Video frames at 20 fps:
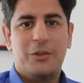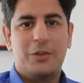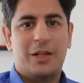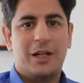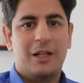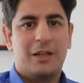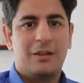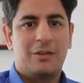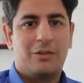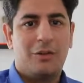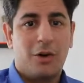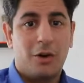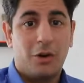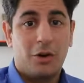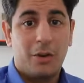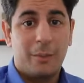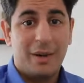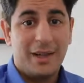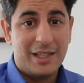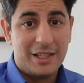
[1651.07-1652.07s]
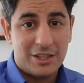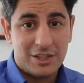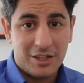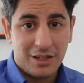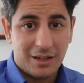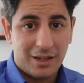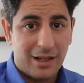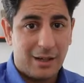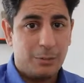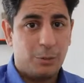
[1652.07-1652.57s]
You can follow on my
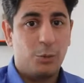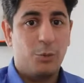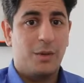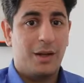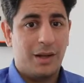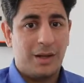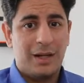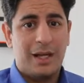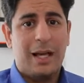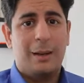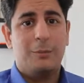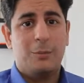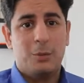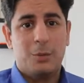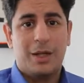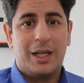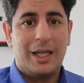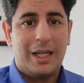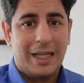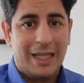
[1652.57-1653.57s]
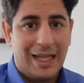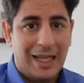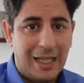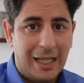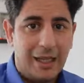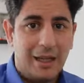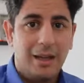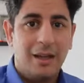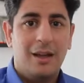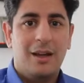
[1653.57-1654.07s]
Instagram too, wherein I'm doing
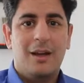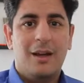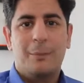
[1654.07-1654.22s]
daily